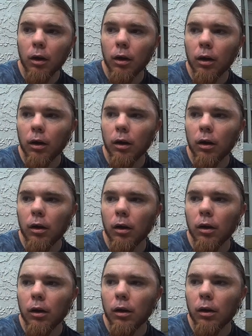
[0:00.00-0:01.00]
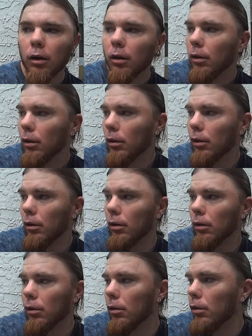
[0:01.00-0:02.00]

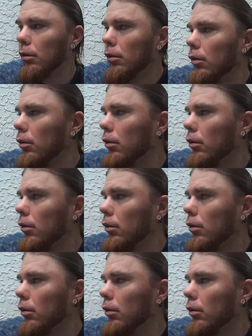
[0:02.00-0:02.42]
Nobody speaks.